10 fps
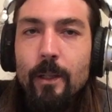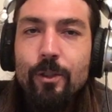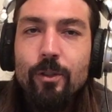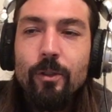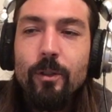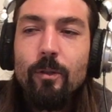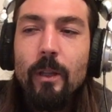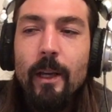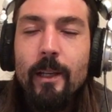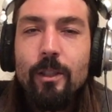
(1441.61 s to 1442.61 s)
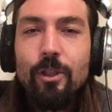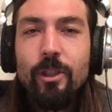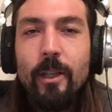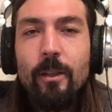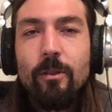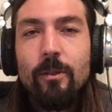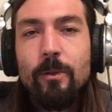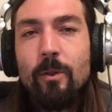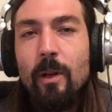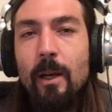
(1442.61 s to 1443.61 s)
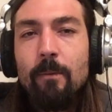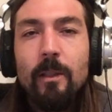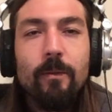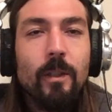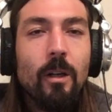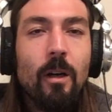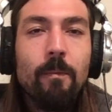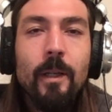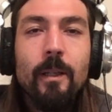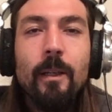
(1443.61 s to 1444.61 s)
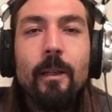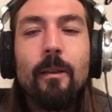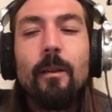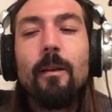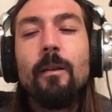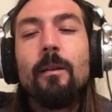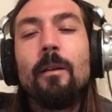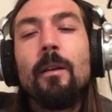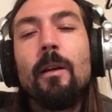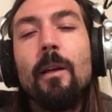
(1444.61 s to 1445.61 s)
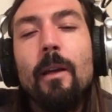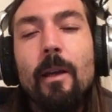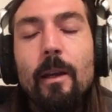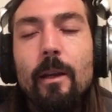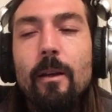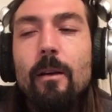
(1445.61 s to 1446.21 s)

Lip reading: sure you like, share, subscribe, leave a comment, anything. And